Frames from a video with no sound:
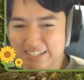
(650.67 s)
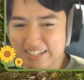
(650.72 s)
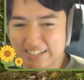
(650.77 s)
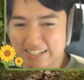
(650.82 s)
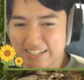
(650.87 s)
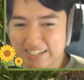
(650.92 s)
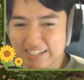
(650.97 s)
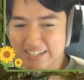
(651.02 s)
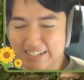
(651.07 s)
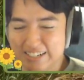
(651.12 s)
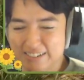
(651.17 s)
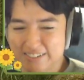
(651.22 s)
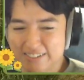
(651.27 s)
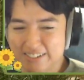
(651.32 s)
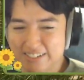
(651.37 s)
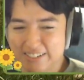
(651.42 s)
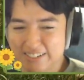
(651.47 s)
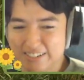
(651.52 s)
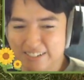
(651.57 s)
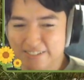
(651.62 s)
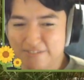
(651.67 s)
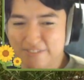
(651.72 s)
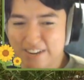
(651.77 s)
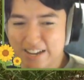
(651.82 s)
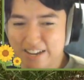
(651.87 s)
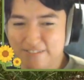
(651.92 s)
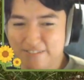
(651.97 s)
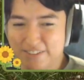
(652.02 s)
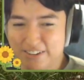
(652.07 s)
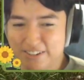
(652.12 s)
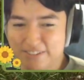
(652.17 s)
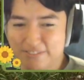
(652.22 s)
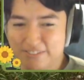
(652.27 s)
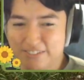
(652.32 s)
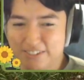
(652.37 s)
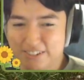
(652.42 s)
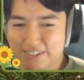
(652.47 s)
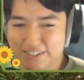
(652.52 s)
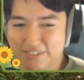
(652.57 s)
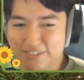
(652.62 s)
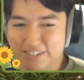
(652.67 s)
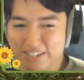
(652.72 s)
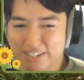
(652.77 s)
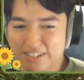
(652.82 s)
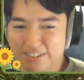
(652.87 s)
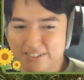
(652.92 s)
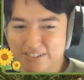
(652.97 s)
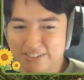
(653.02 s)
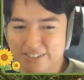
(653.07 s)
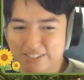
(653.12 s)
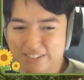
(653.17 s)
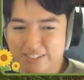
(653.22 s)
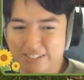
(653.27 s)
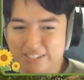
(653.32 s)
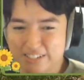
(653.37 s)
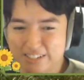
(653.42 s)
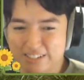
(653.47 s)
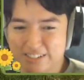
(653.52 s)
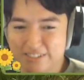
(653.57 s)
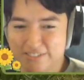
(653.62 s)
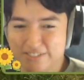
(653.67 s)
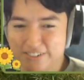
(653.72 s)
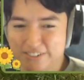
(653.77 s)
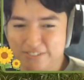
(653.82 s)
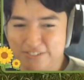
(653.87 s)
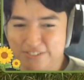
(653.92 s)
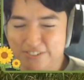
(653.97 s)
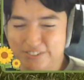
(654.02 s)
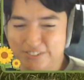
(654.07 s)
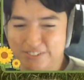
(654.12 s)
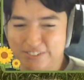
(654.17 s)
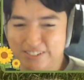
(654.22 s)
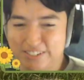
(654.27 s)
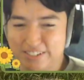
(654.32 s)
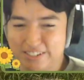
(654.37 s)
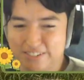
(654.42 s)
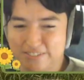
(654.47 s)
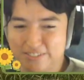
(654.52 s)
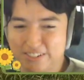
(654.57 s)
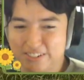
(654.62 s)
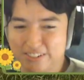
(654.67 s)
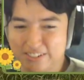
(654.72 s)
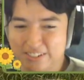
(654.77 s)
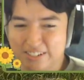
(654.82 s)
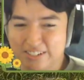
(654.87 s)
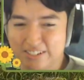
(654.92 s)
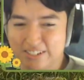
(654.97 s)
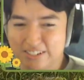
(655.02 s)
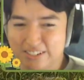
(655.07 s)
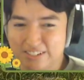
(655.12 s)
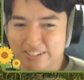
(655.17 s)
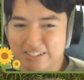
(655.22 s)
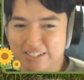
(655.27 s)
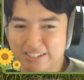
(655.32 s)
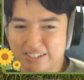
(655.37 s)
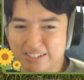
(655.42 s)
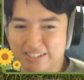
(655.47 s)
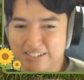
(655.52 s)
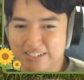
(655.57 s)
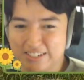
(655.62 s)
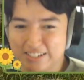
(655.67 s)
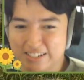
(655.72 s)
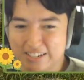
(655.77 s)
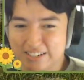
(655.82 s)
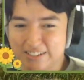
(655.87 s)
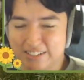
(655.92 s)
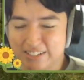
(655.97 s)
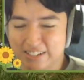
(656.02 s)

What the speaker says: And here it is, the Madman Bridge. If you head north, you'll head to the Red Rooster Stead, but our destination takes us south.